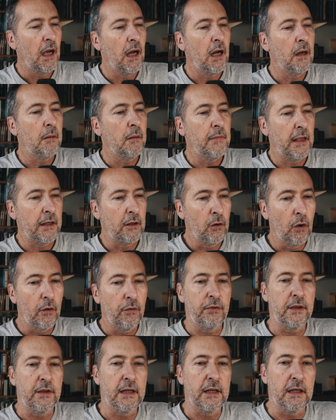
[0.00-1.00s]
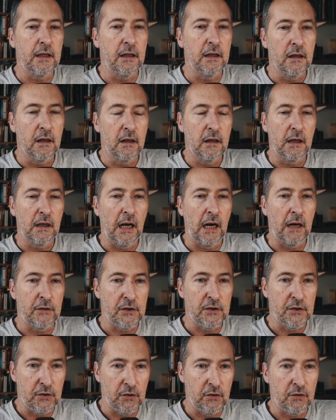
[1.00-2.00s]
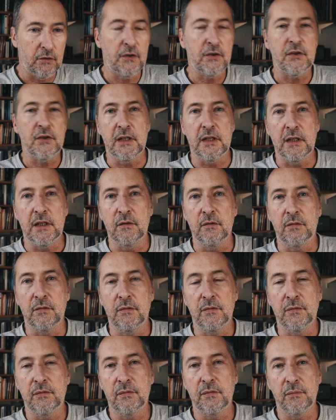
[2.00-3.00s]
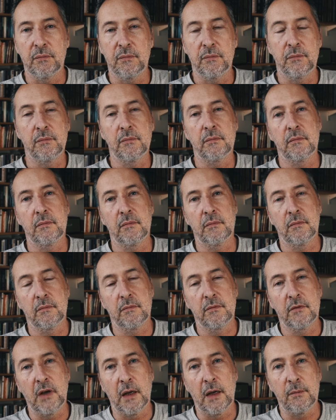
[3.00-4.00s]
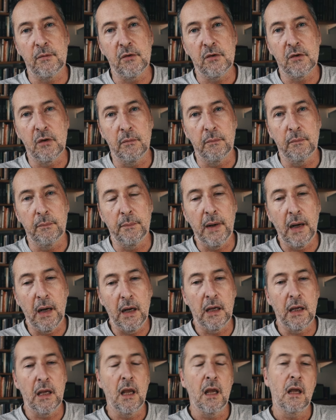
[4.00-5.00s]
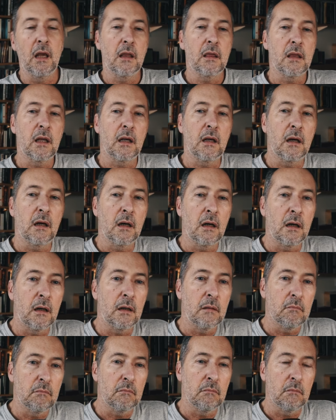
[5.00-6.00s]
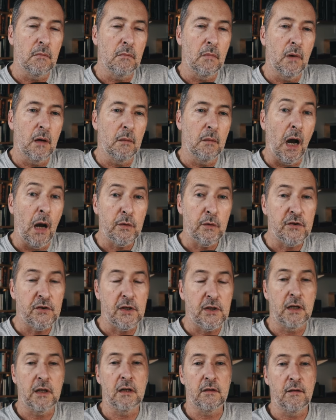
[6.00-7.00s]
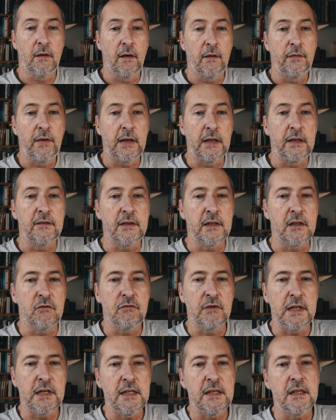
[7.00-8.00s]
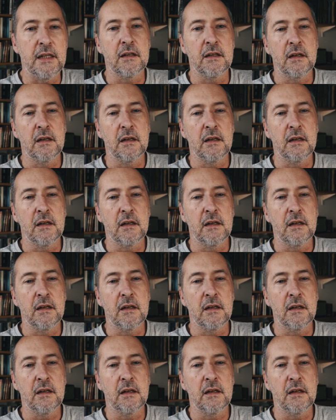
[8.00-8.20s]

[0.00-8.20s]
they're not the aristocracy of times gone by. They are, I would say, a fairly degraded